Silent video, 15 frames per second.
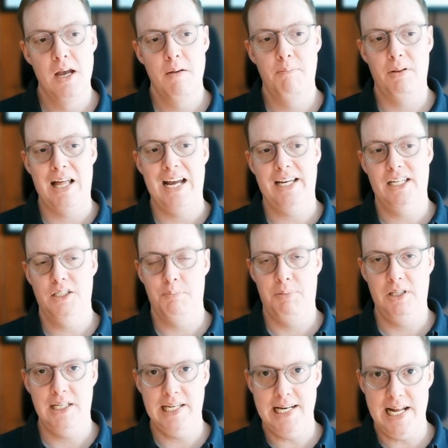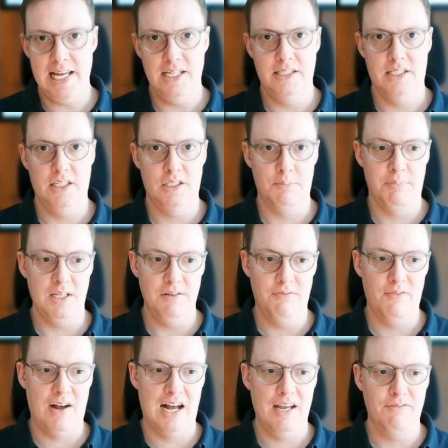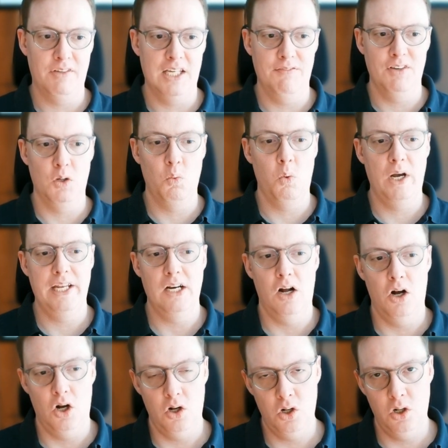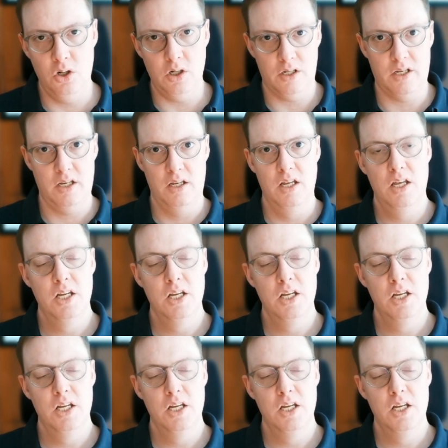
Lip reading: black has played a6, b5, giving white a hook